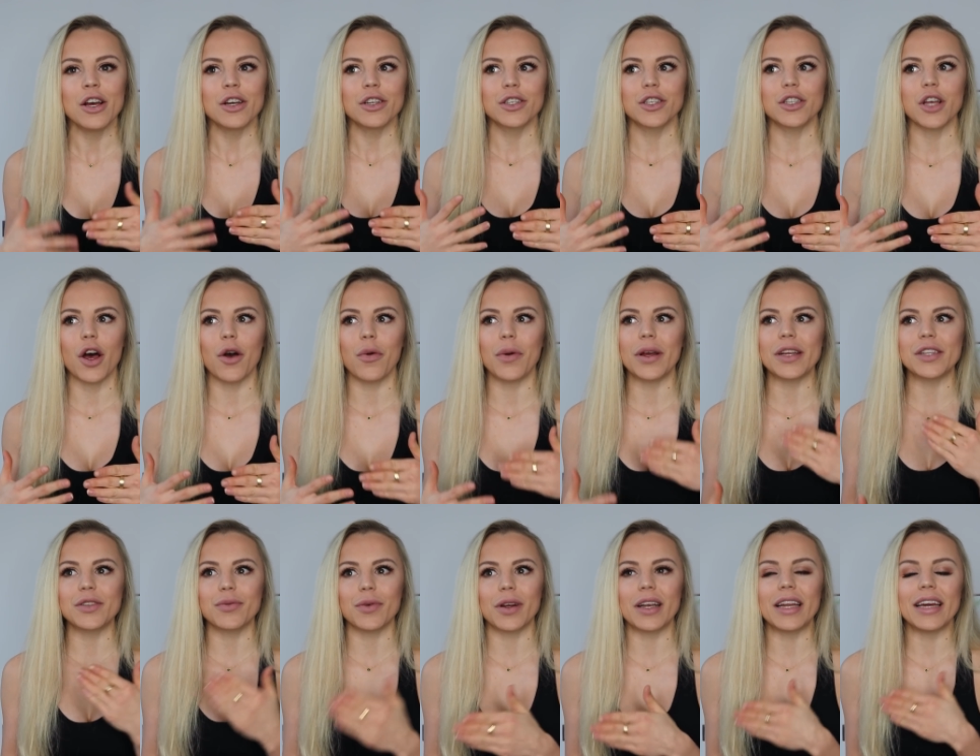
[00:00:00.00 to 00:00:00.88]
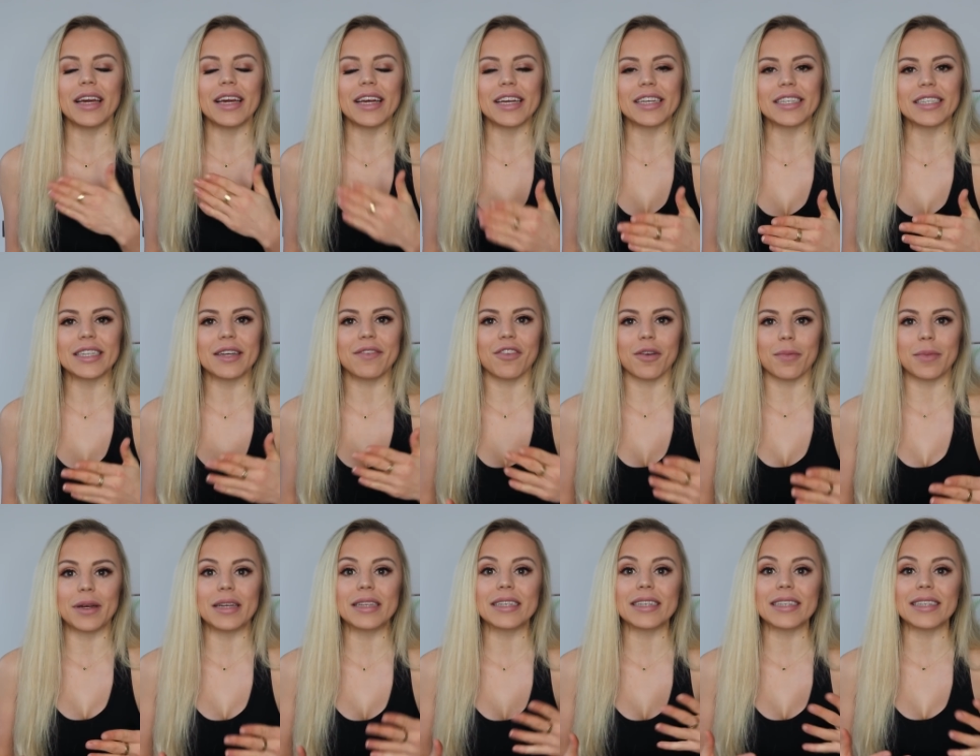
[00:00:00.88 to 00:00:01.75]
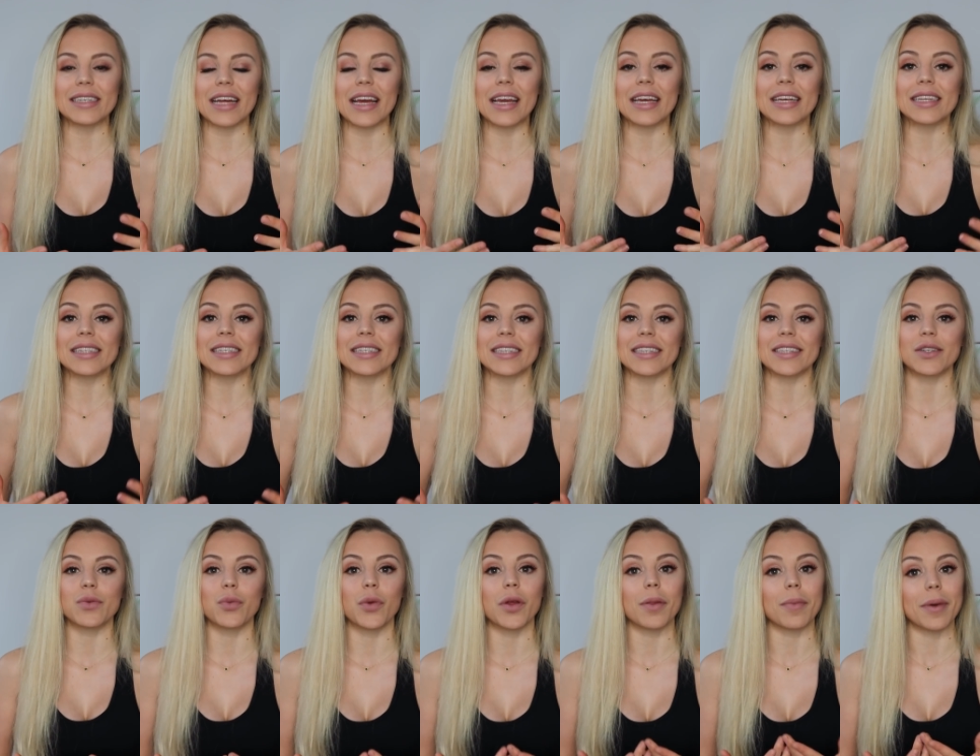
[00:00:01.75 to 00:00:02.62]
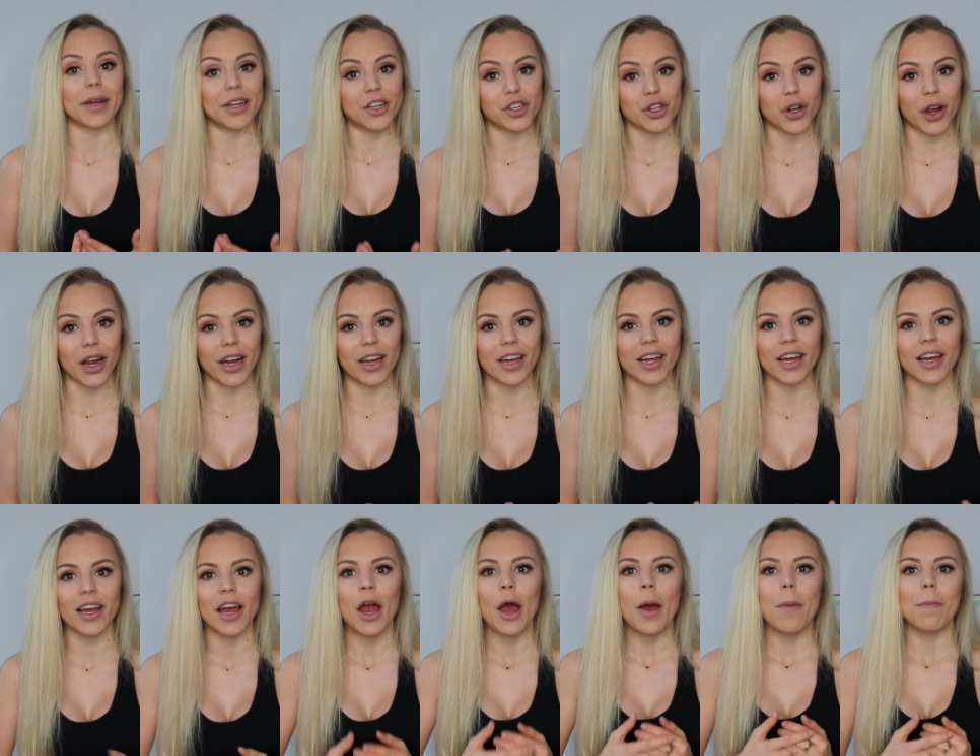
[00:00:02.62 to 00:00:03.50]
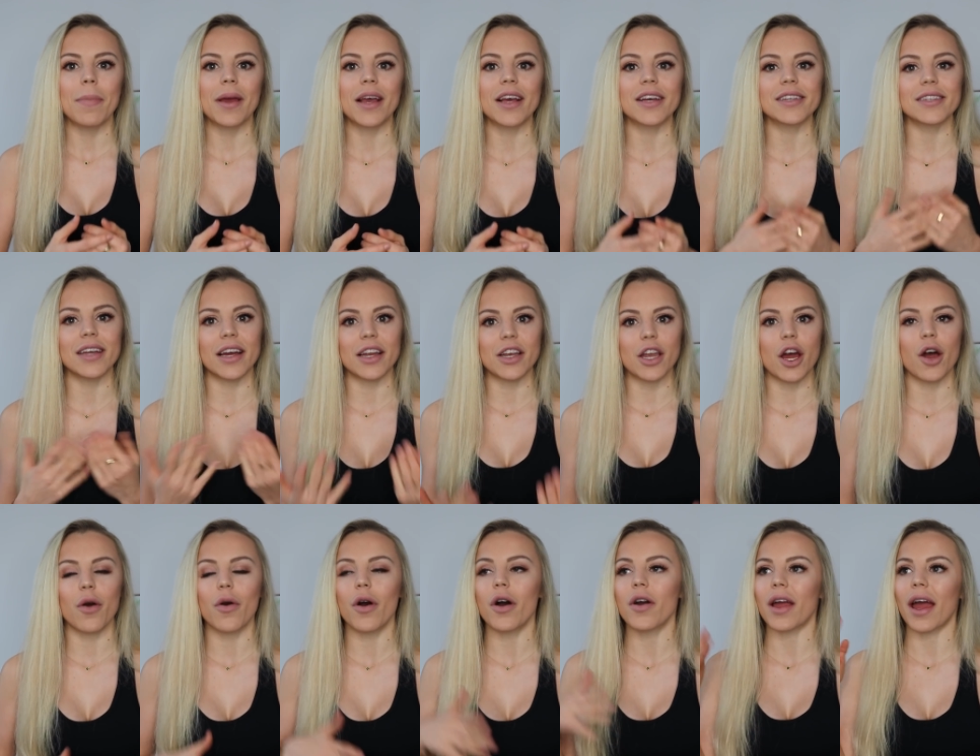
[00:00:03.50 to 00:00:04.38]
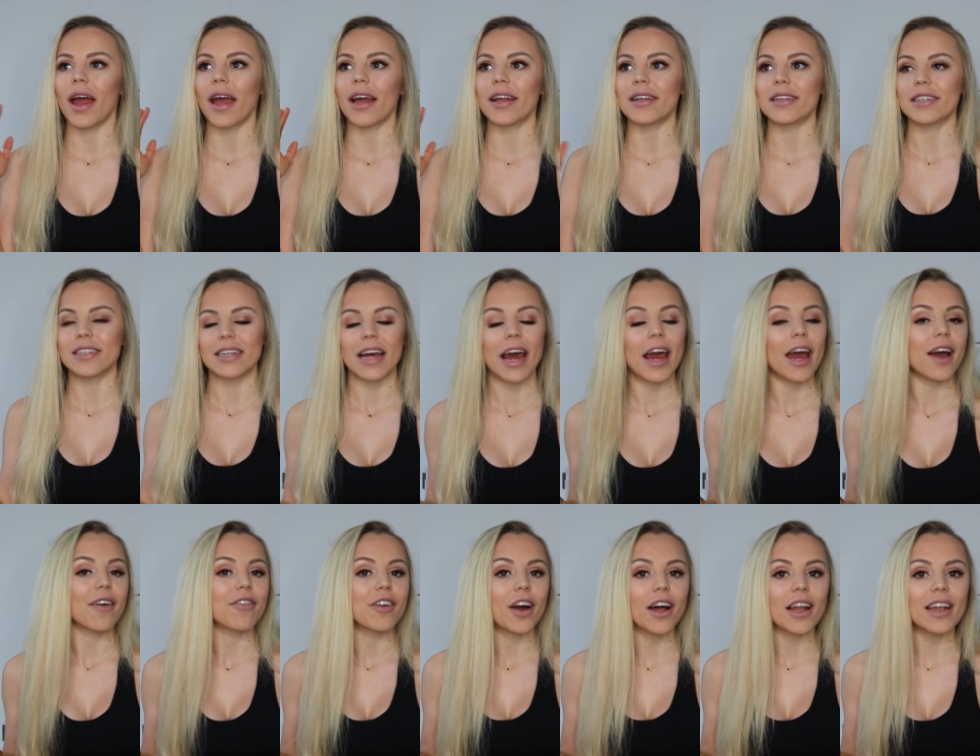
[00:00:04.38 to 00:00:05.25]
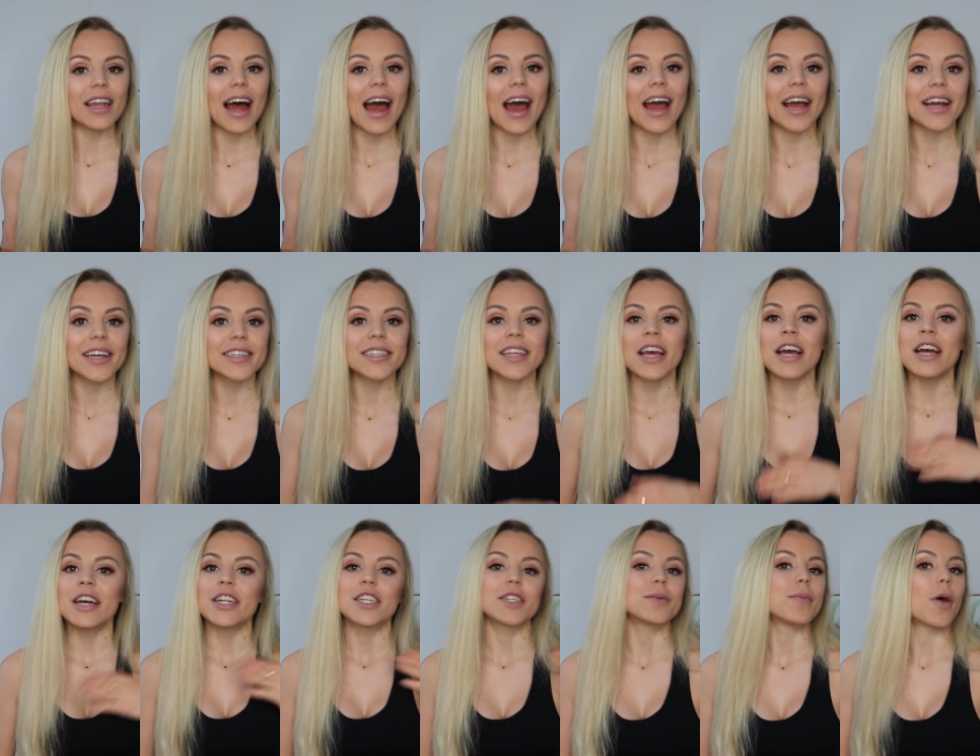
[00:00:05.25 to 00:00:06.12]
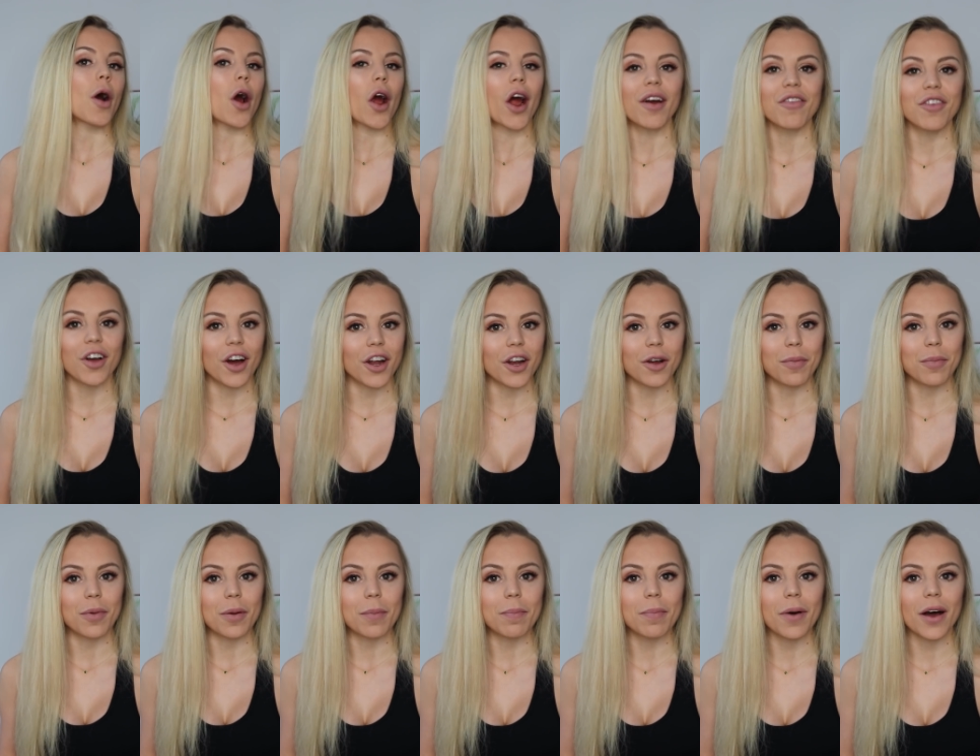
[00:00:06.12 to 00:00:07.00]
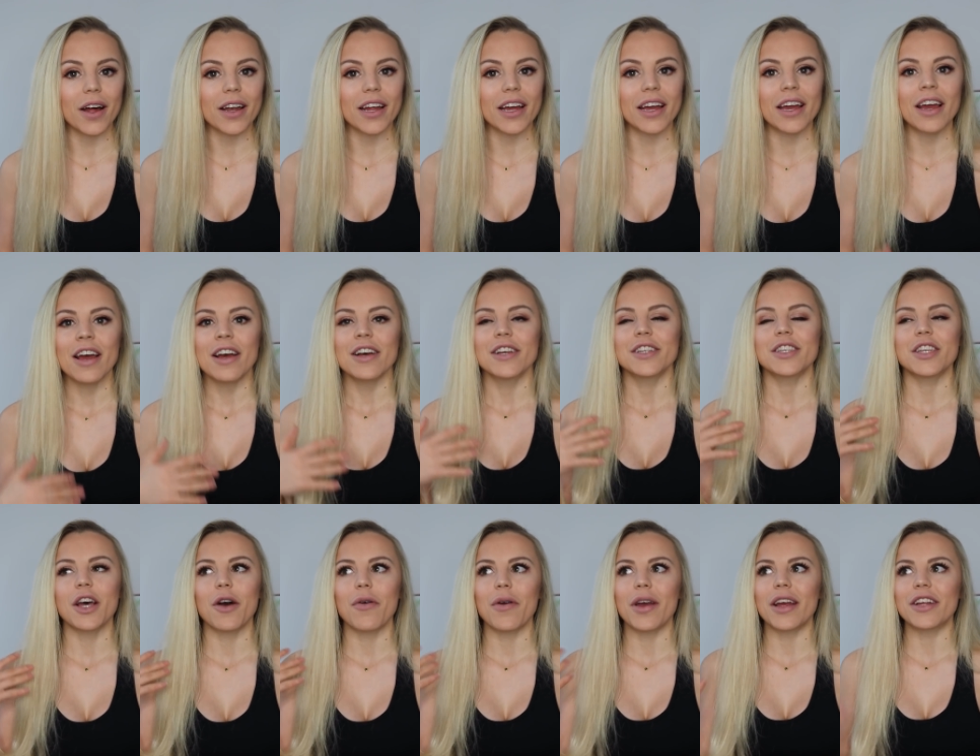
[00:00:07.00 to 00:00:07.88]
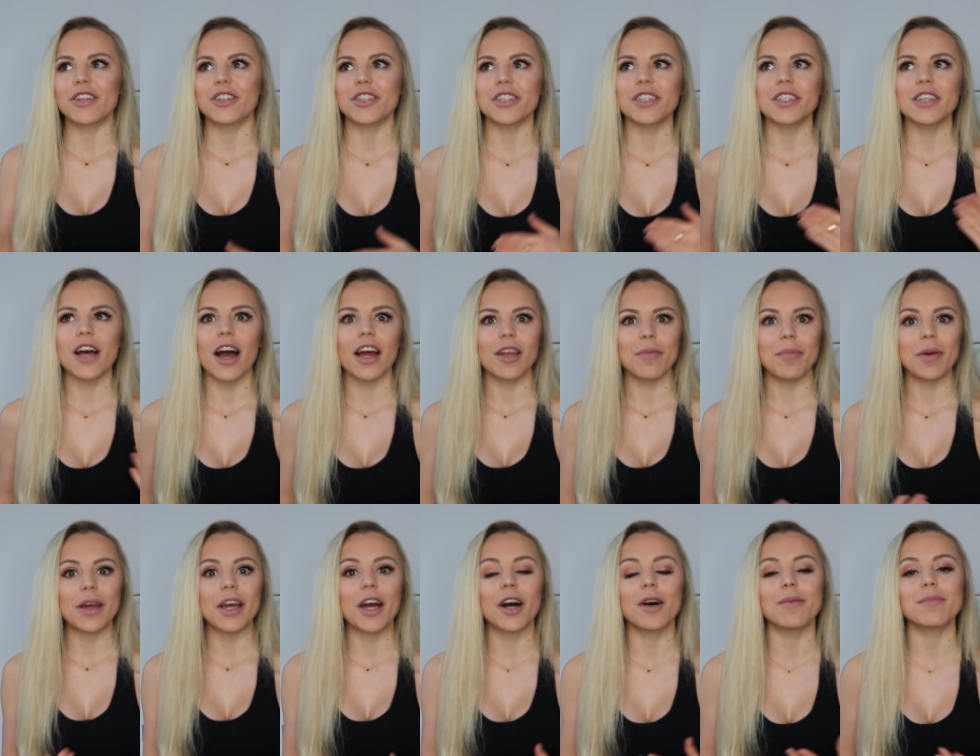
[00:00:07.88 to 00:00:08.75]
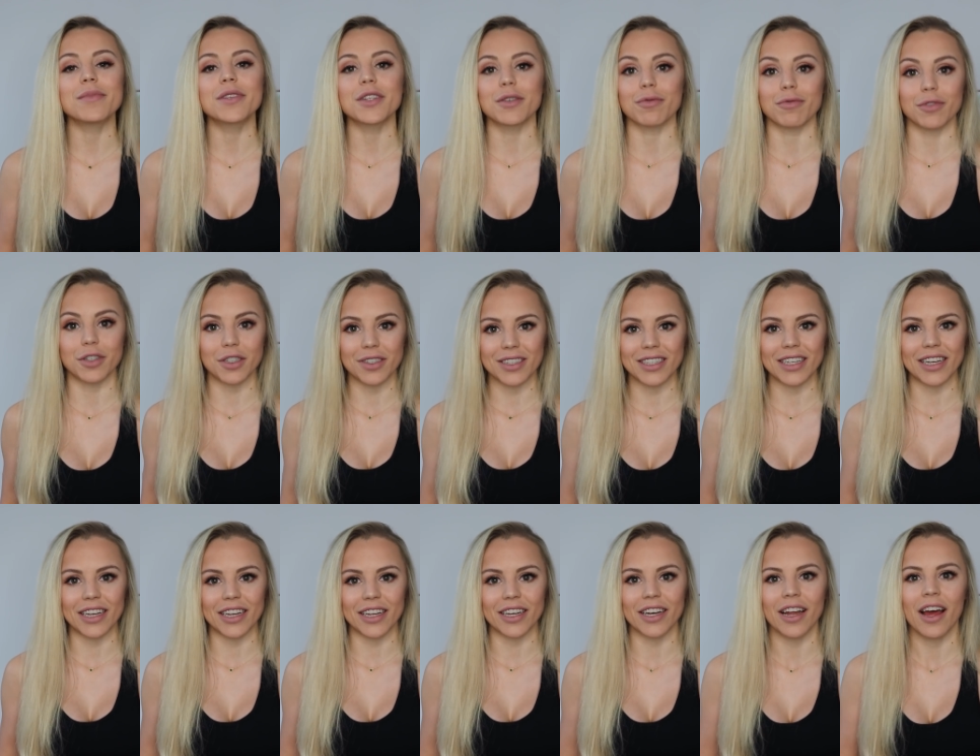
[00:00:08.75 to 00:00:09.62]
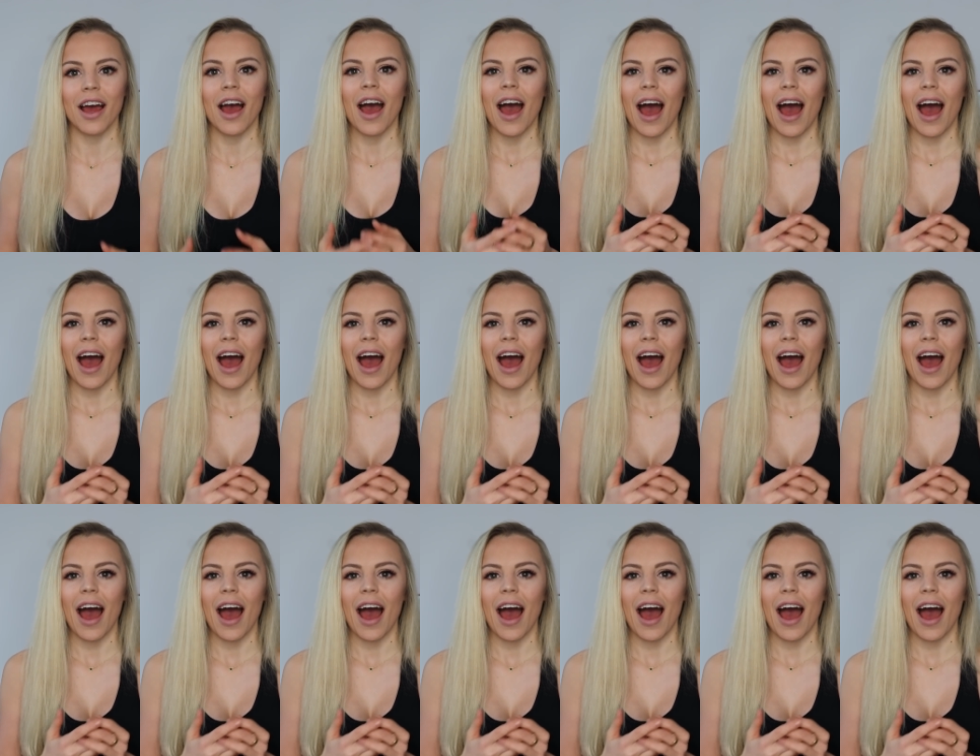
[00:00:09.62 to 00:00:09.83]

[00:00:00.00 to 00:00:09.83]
So it's really easy for me to stay consistent with my training because I know, okay, today I've got legs, tomorrow I've got upper body. So it just kind of becomes a routine.